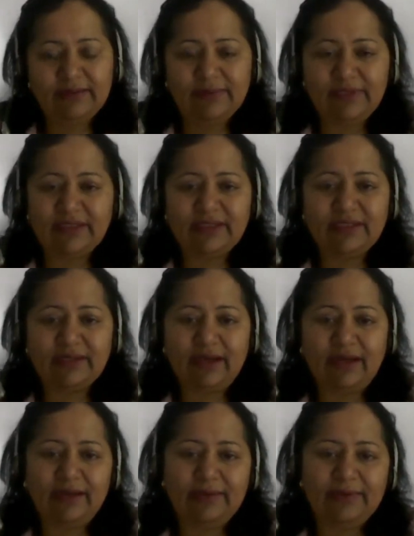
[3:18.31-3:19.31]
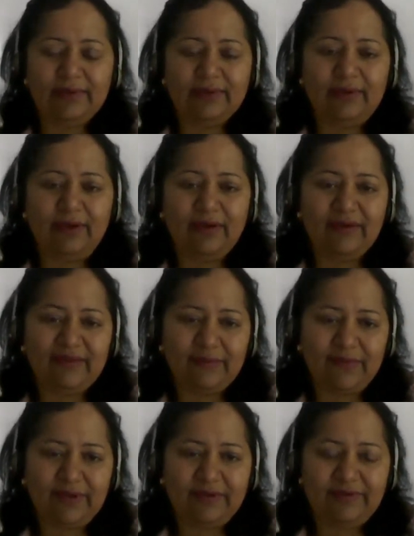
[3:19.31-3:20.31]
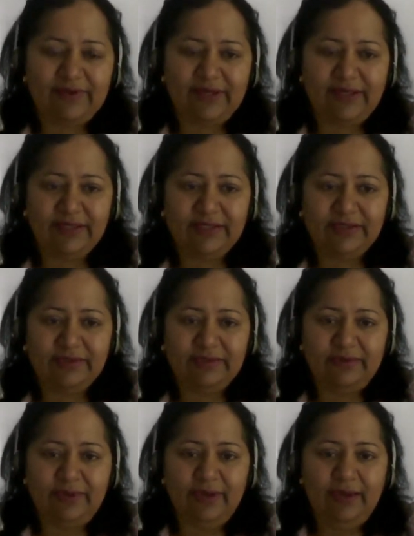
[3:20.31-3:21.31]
but I will also be referring to